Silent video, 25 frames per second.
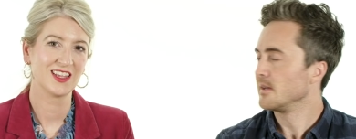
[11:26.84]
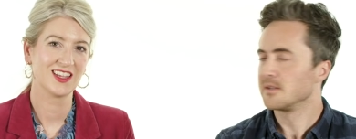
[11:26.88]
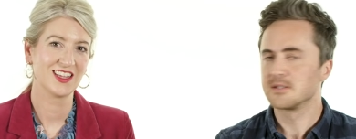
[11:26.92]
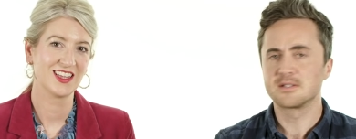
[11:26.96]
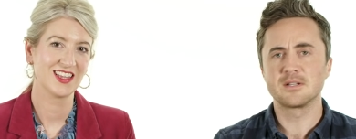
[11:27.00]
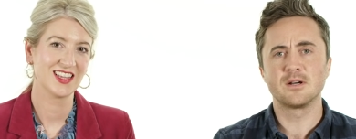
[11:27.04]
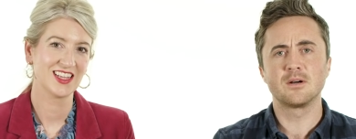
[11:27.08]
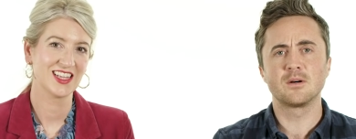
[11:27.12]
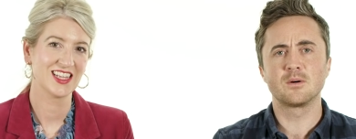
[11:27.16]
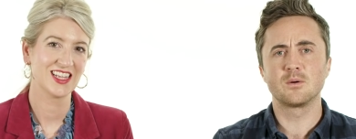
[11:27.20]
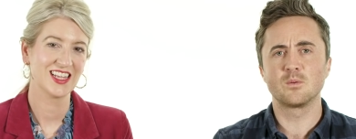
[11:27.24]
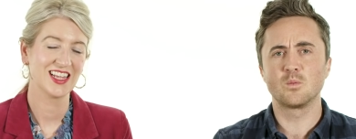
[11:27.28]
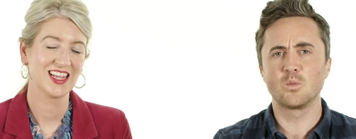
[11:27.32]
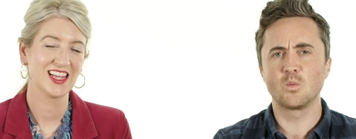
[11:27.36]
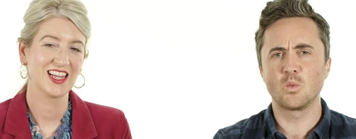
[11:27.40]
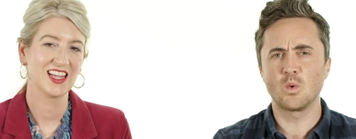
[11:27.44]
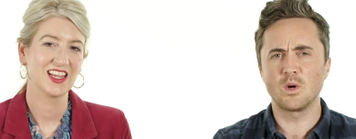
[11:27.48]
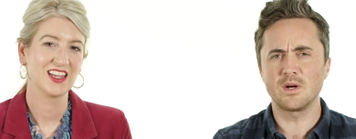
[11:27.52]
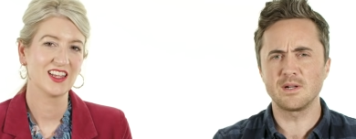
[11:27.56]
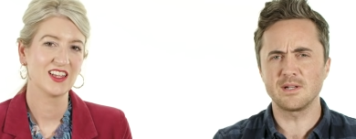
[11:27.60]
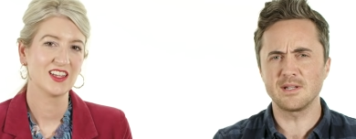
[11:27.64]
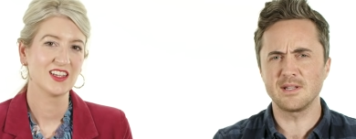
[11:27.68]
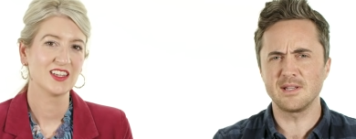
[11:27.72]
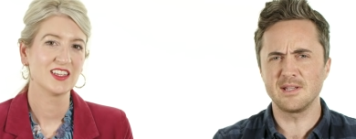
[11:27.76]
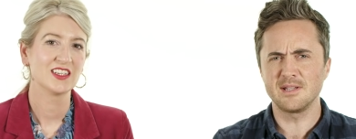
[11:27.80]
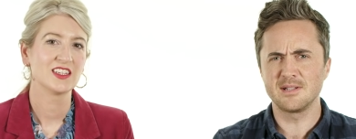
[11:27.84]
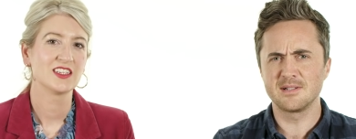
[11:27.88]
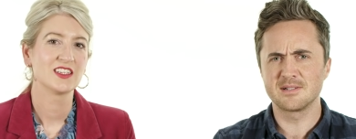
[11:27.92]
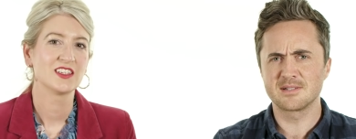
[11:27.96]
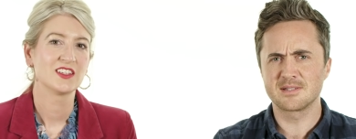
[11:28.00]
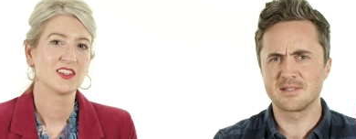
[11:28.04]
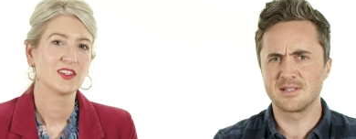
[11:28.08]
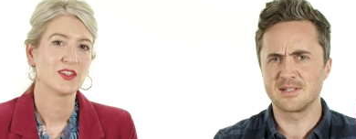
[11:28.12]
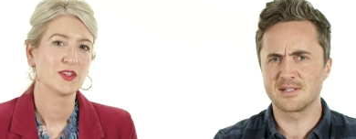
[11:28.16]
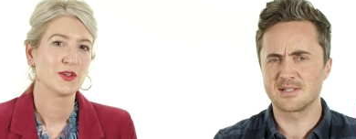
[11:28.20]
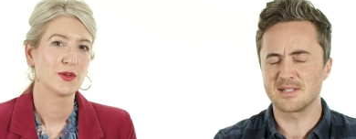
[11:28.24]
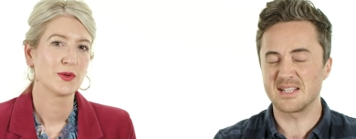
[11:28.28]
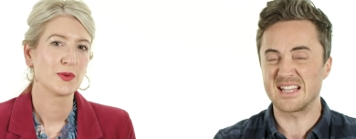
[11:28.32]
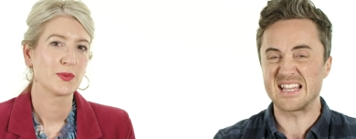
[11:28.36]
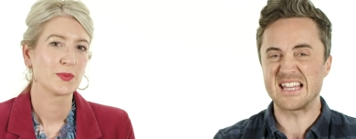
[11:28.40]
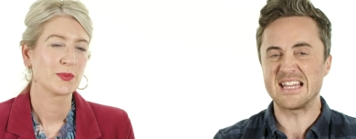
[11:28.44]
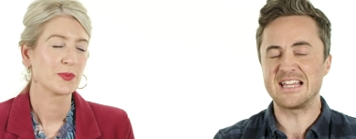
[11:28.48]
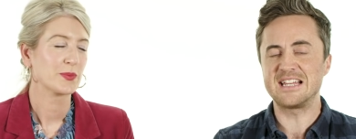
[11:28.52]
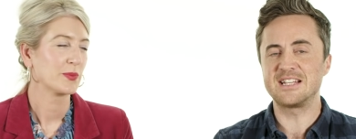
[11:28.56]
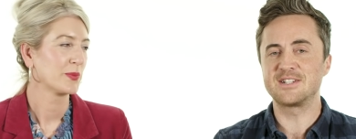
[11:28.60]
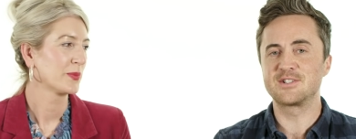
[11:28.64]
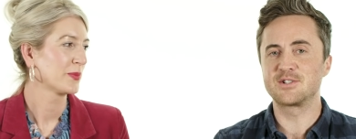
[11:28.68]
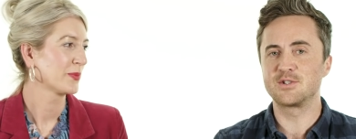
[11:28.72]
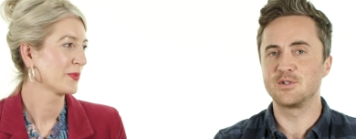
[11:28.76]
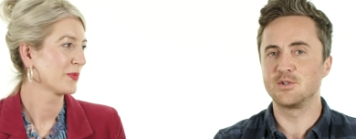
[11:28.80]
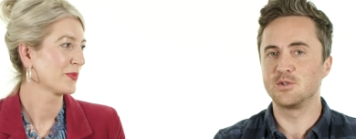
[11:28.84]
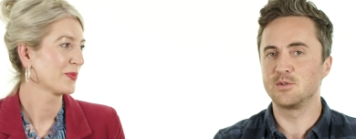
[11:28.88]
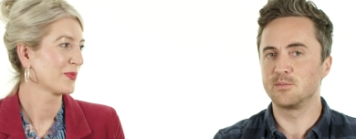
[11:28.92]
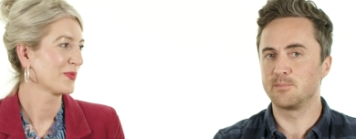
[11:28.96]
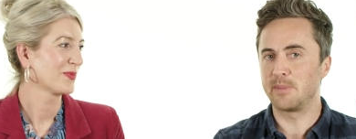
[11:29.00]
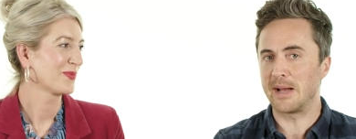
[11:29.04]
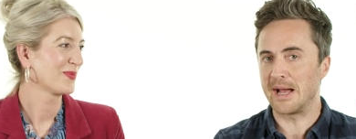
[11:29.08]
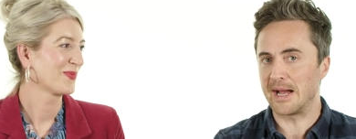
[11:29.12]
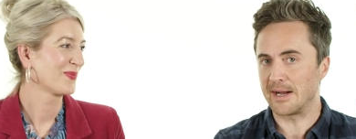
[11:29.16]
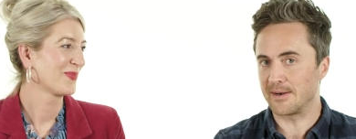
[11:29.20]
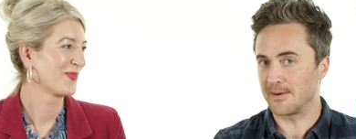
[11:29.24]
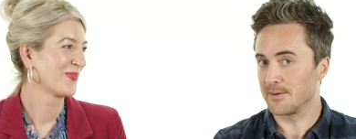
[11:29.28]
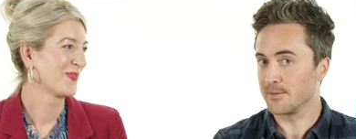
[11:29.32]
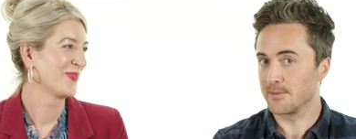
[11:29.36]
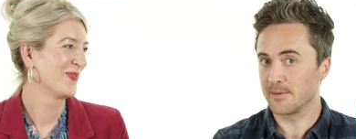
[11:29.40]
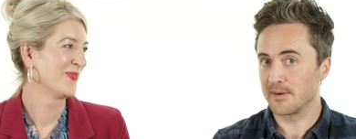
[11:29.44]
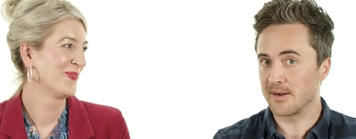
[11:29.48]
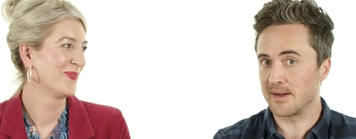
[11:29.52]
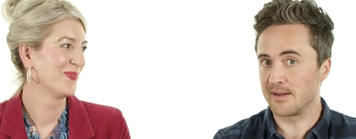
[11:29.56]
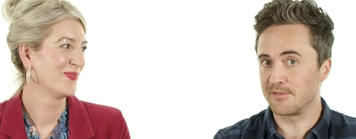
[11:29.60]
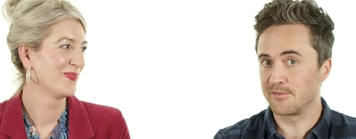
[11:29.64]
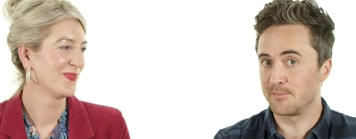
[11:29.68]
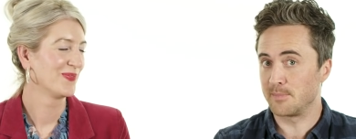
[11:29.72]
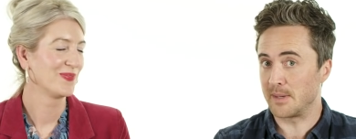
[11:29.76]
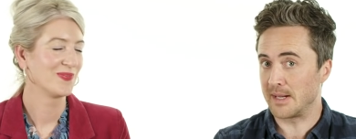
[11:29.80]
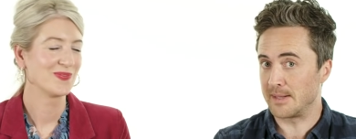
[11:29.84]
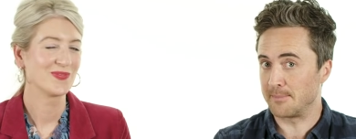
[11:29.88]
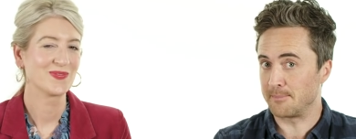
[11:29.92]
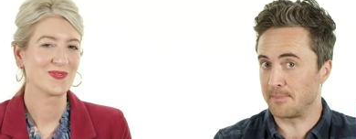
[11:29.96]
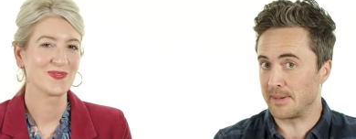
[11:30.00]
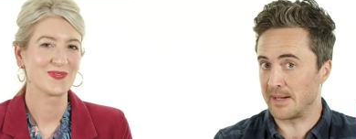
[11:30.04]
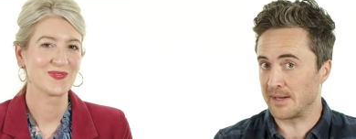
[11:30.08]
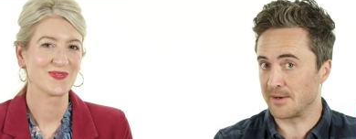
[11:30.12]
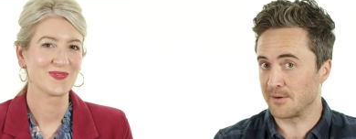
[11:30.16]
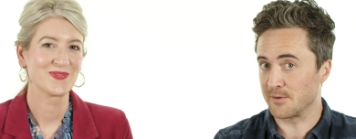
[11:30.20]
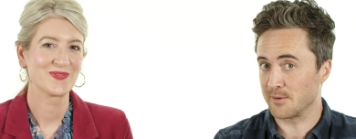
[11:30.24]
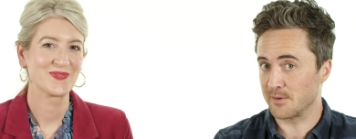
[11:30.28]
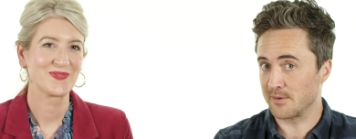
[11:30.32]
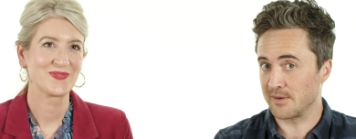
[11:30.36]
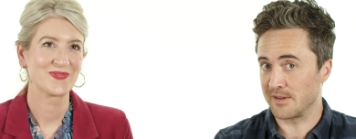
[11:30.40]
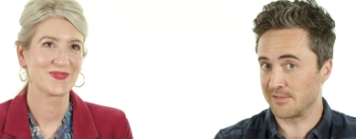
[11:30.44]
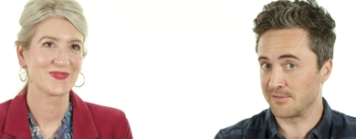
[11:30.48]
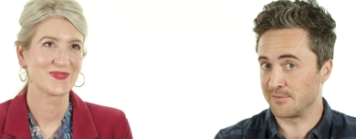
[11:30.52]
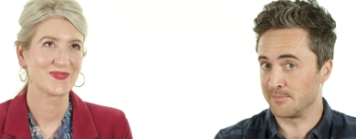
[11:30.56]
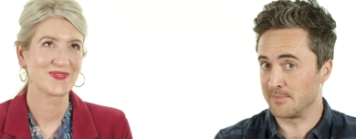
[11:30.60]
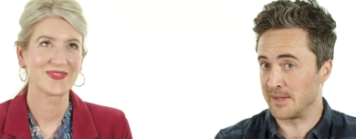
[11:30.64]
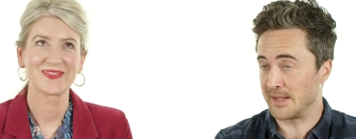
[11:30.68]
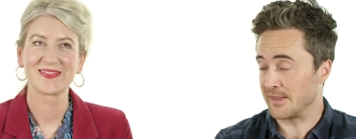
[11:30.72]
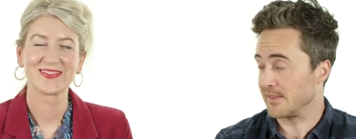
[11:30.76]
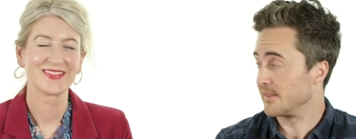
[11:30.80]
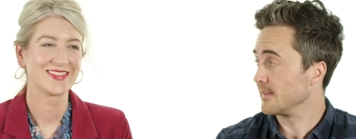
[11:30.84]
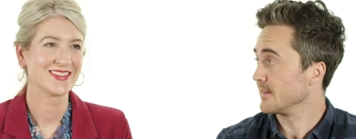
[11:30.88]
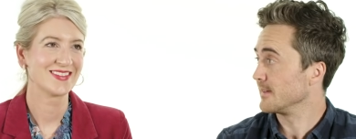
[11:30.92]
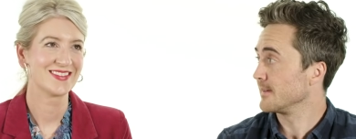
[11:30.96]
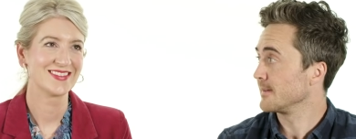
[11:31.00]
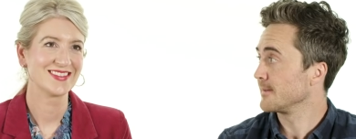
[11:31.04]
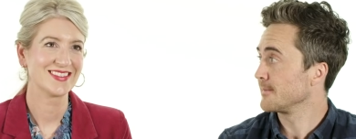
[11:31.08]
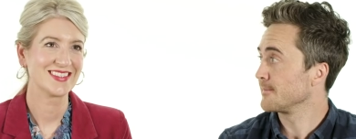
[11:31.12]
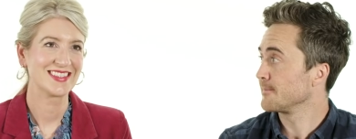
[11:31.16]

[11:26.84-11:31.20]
Speaker 1: So what is this E2 paragraph by paragraph method?